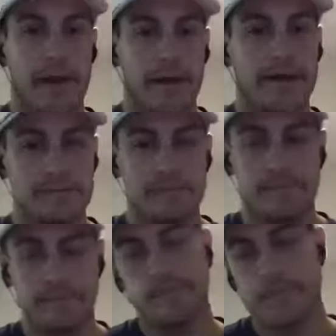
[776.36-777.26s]
that's
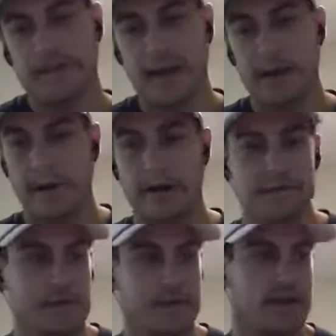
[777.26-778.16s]
kind of what I was
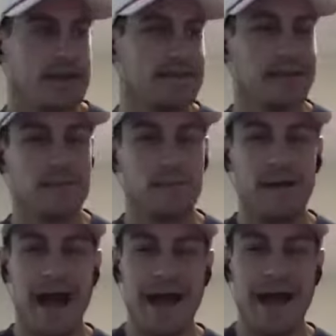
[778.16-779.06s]
thinking. And it's like, but
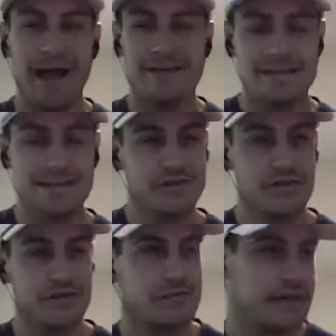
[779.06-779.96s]
I still. So do
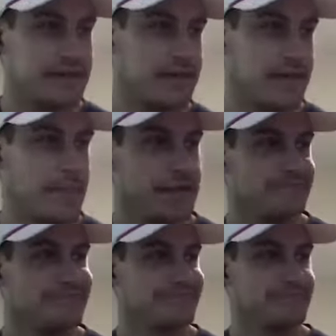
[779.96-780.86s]
you think that? I
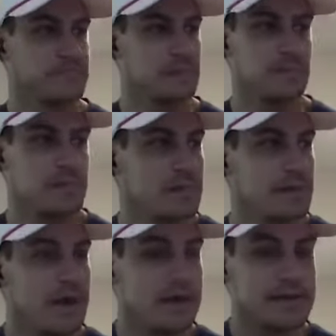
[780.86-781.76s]
mean,
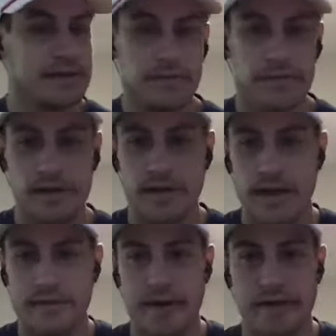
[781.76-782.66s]
like, do you think
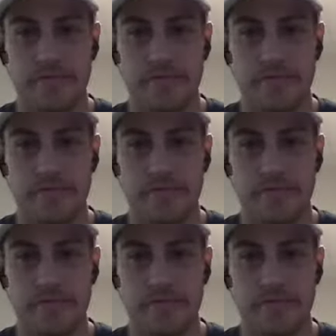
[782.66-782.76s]
they